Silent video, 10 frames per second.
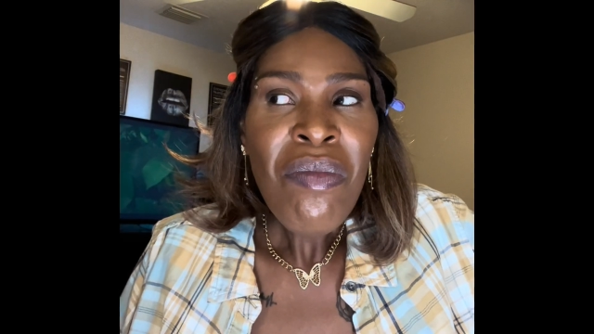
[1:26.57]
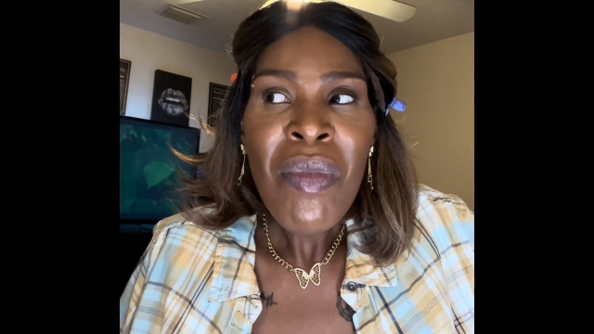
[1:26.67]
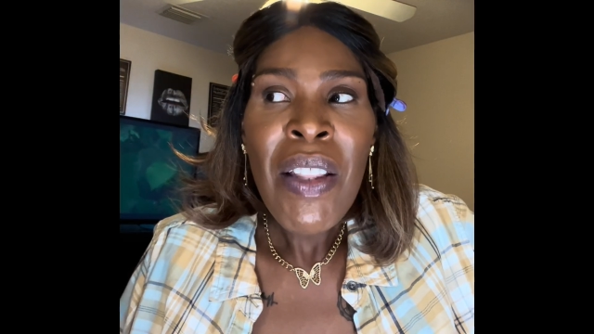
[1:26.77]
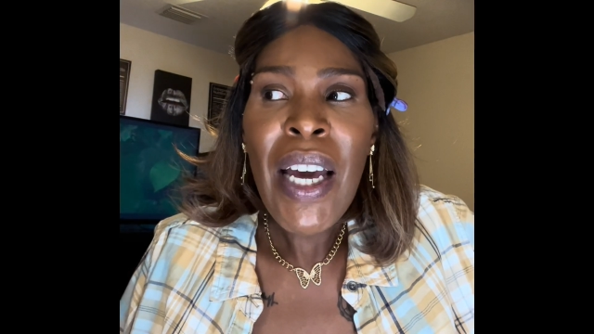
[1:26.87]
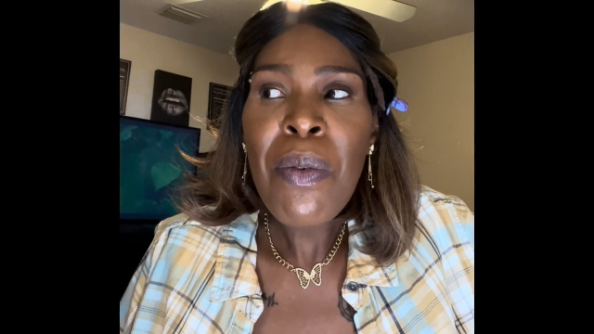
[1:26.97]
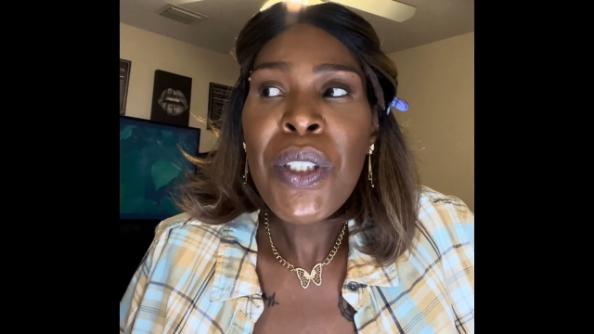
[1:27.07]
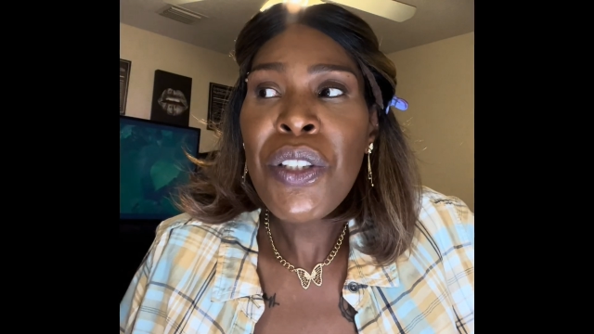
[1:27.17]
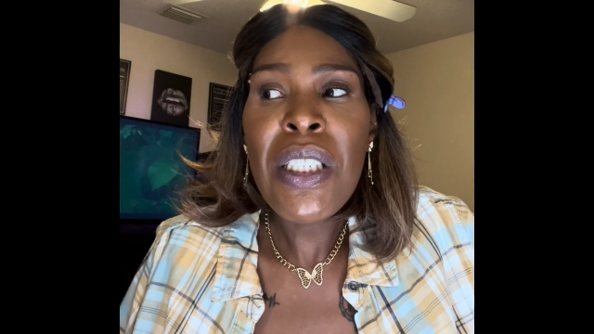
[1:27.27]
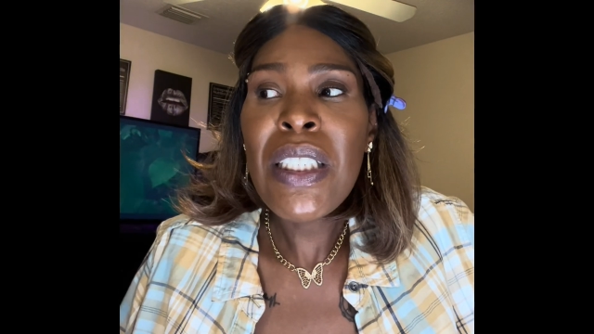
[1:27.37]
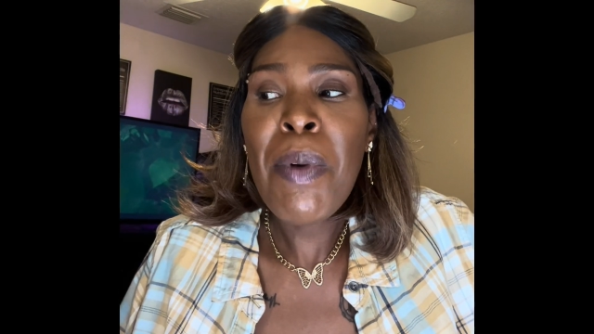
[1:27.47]
that we
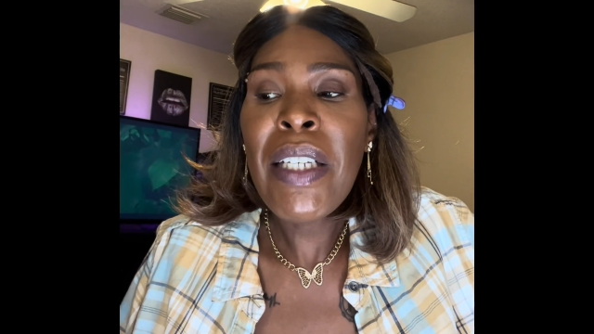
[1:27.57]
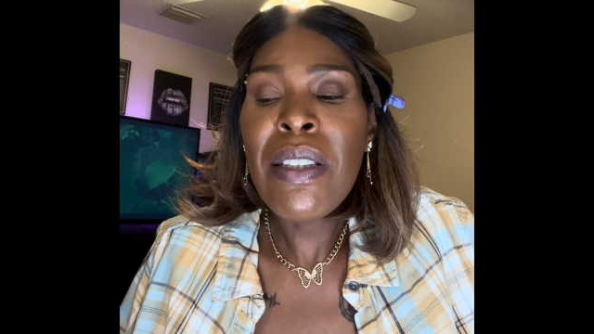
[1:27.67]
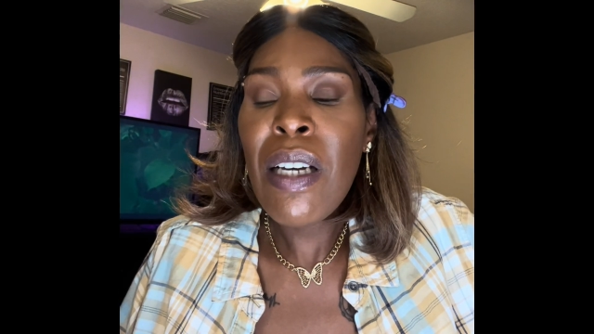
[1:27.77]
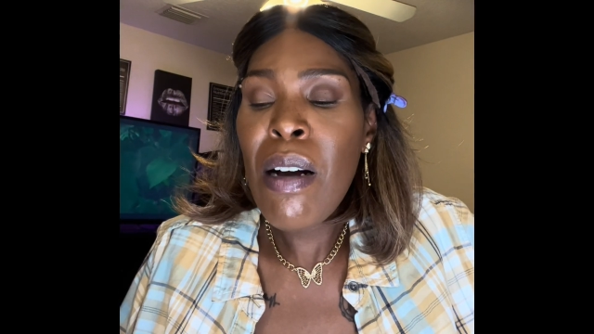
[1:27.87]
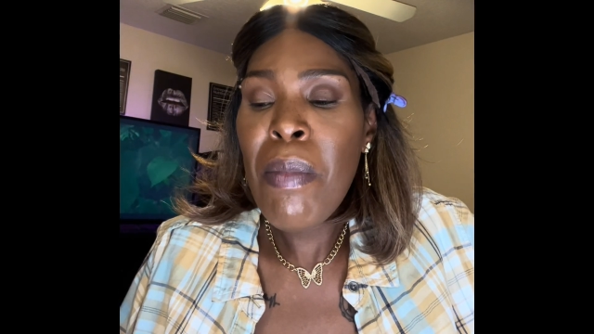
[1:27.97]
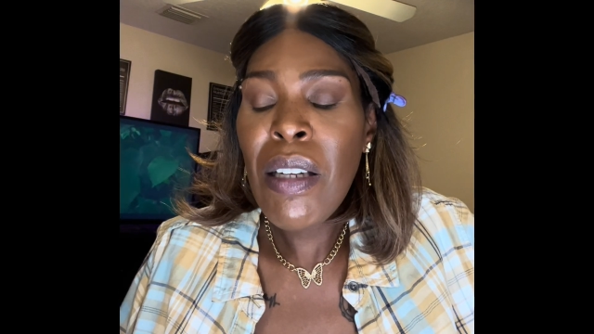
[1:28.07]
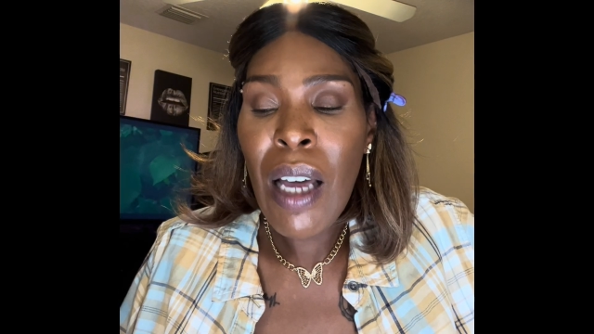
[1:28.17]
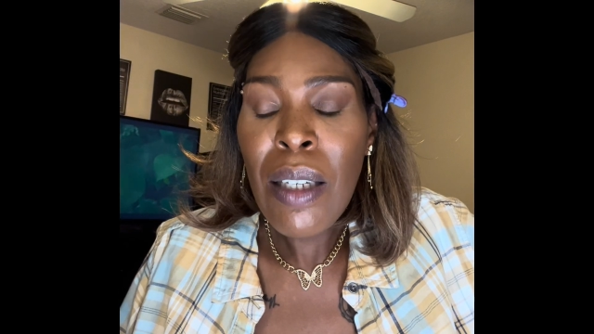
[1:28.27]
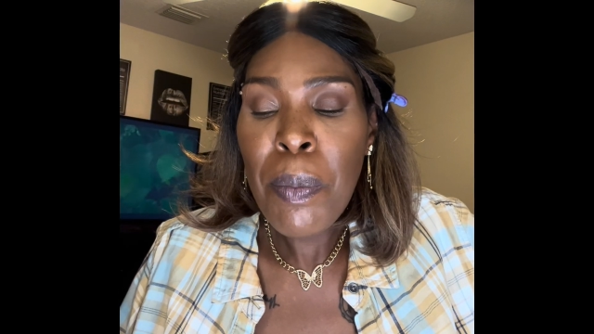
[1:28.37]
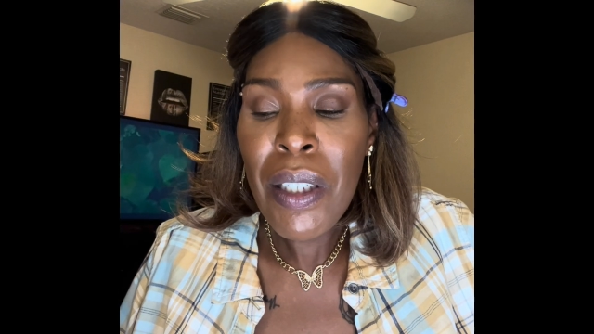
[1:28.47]
shouldn't expect a
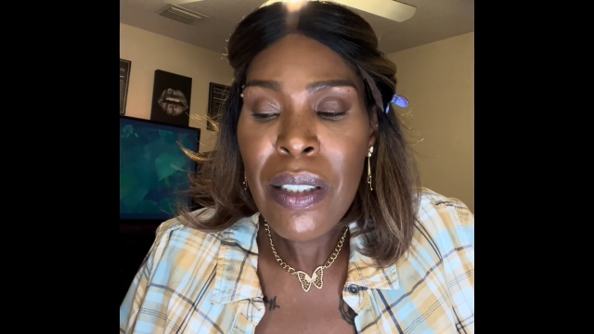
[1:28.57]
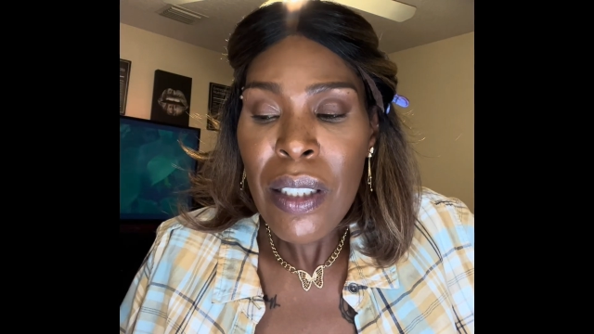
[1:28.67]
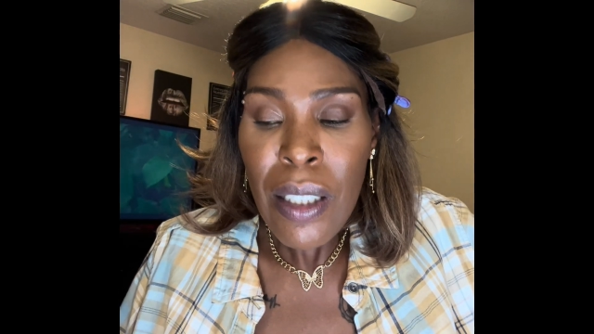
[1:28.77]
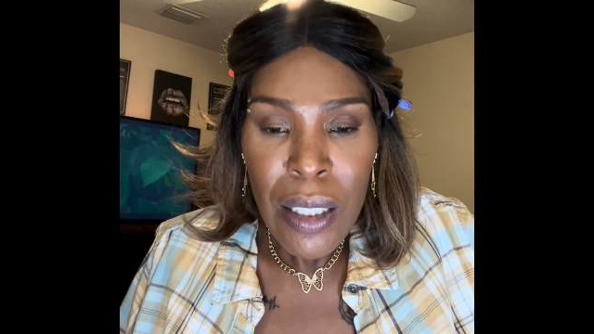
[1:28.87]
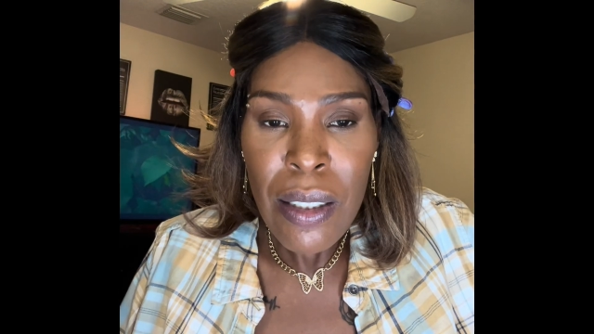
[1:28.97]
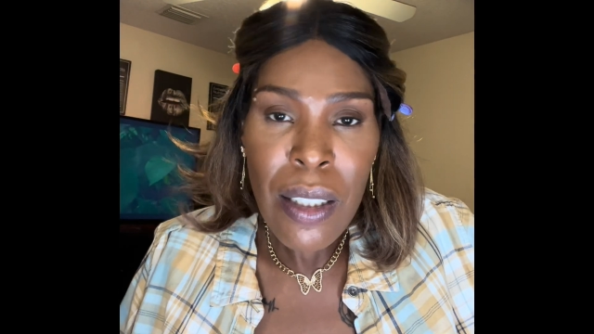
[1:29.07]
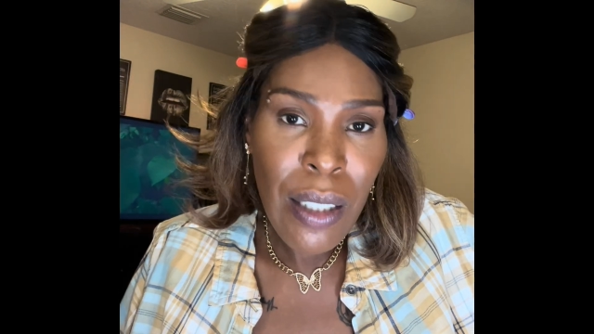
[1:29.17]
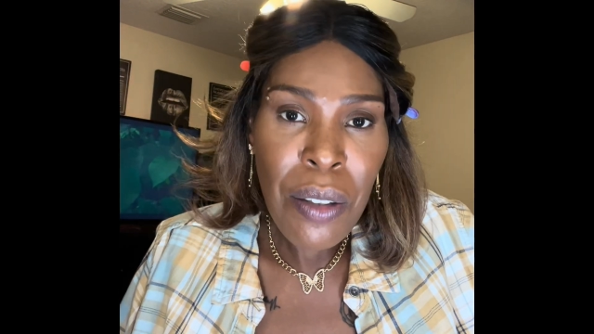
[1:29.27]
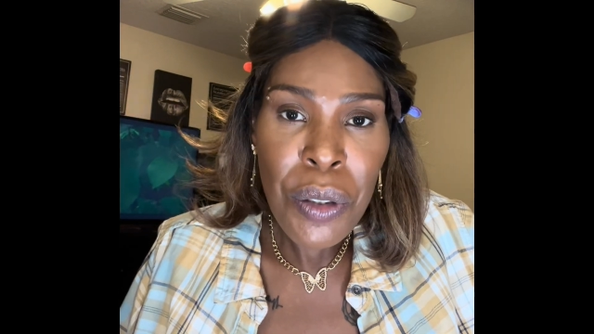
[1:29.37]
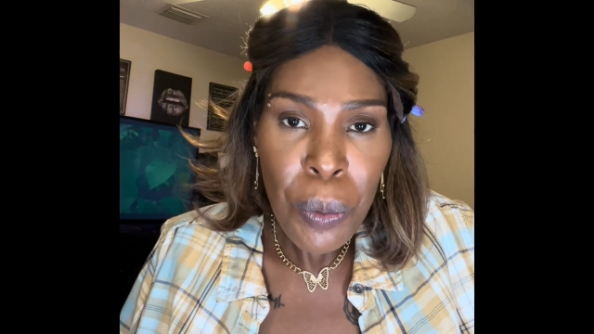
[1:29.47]
lot because it is
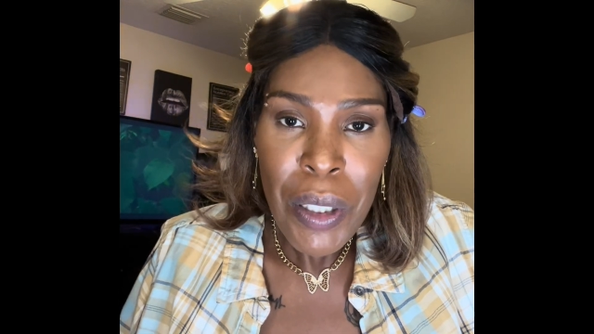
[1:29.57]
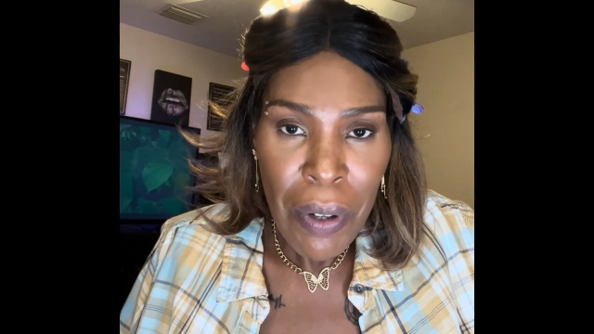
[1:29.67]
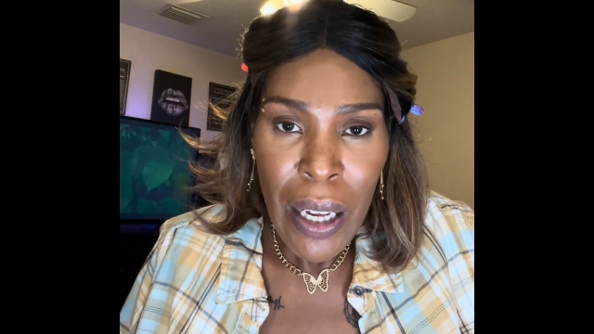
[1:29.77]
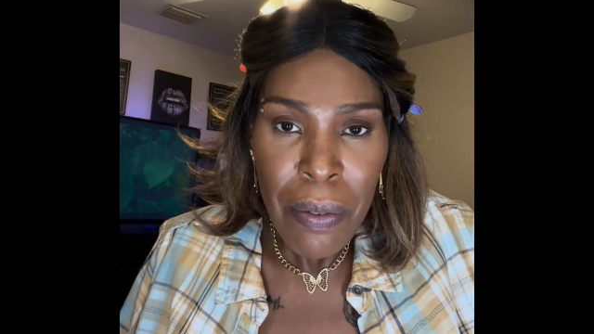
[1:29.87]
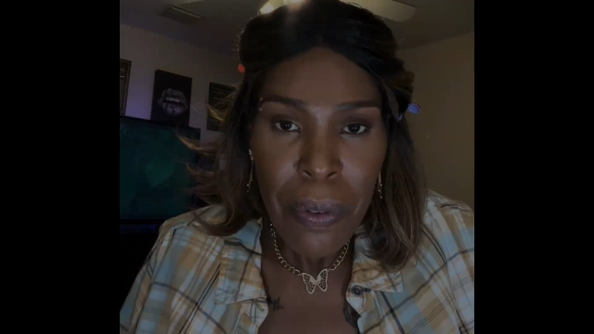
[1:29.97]
$1.25?